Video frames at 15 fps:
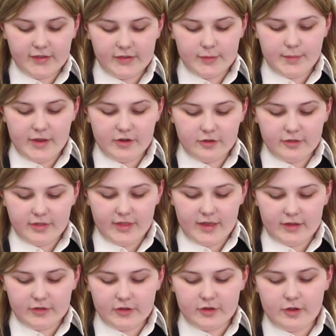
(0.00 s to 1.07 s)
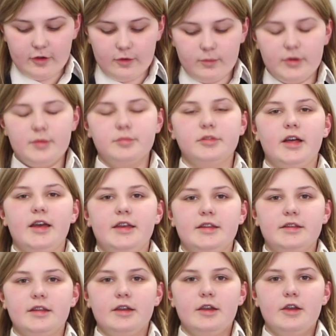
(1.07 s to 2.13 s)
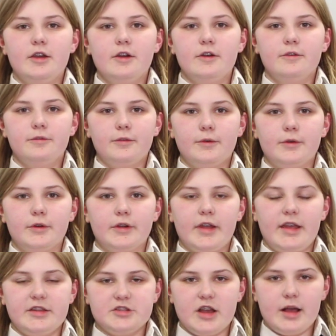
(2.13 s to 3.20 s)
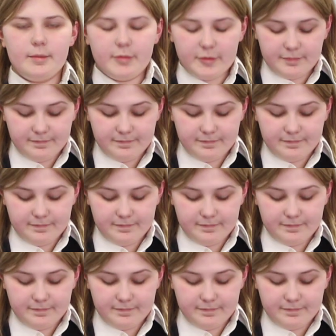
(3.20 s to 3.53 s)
is a major thing to know when applying for a job.